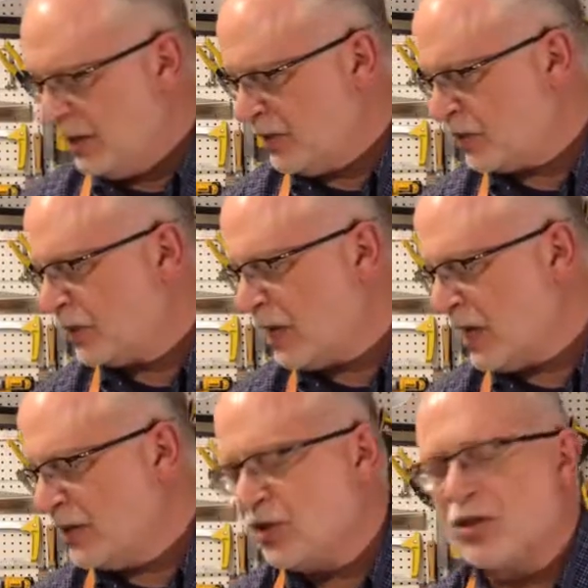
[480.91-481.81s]
It
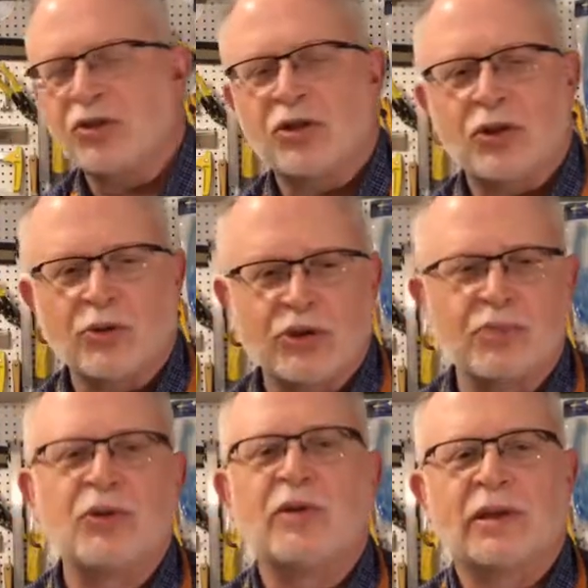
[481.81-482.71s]
slides so
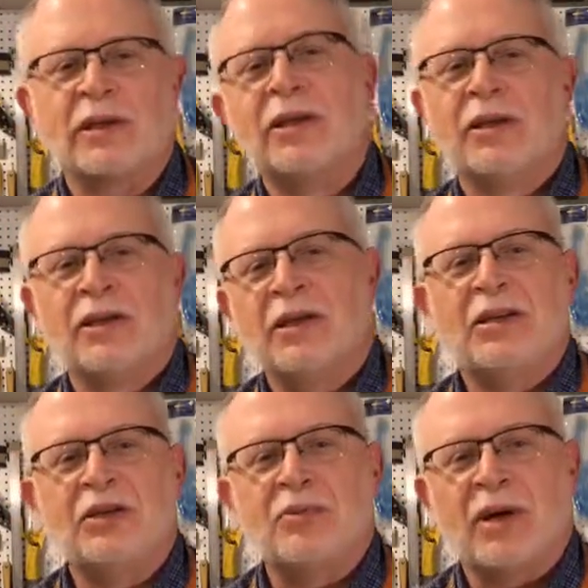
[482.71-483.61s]
smoothly
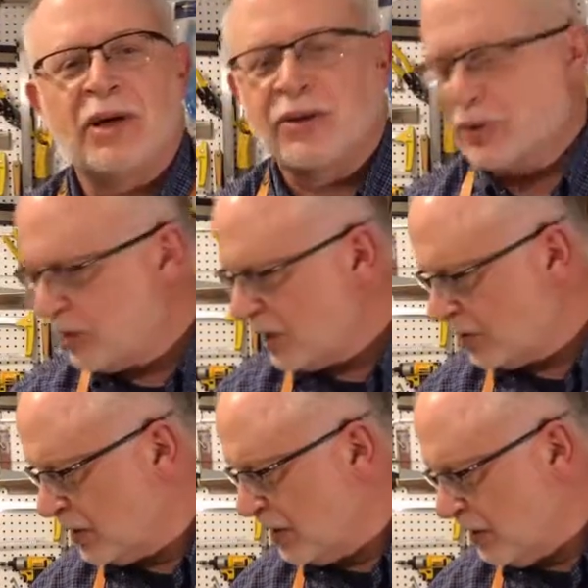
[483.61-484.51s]
in these miter slots.